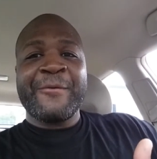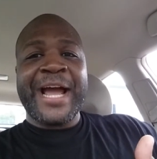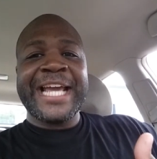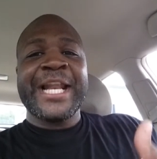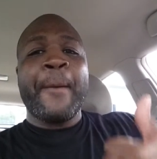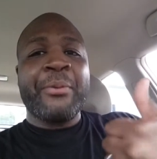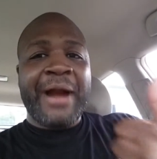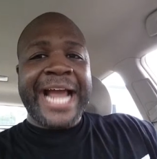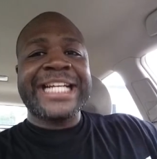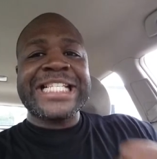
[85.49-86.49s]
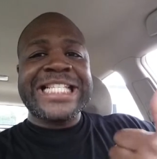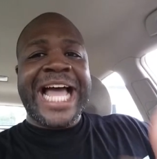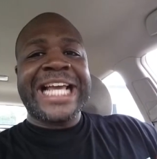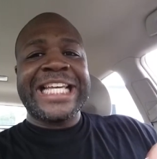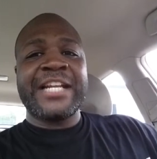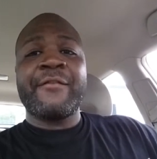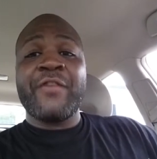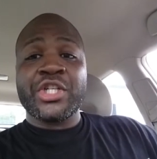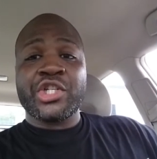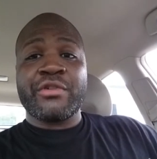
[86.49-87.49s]
right? Practice not getting
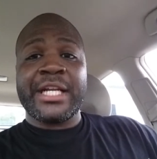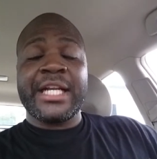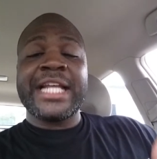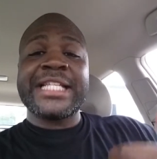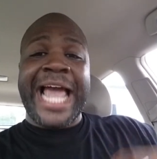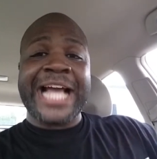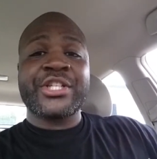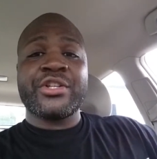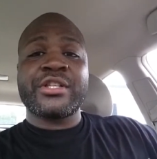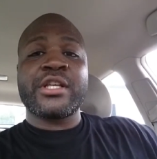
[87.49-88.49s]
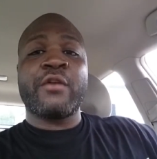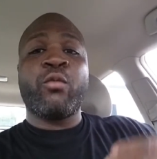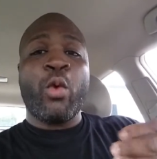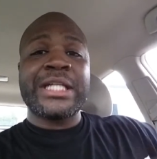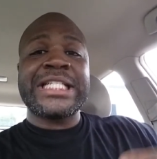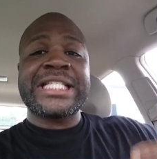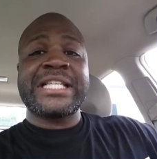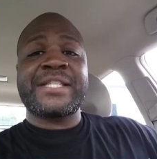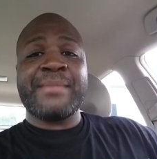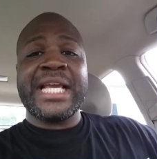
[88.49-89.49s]
frustrated and asking yourself, what does
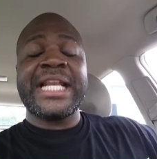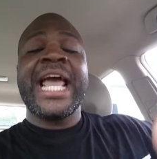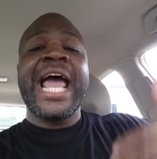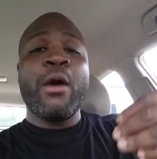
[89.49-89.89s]
this mean?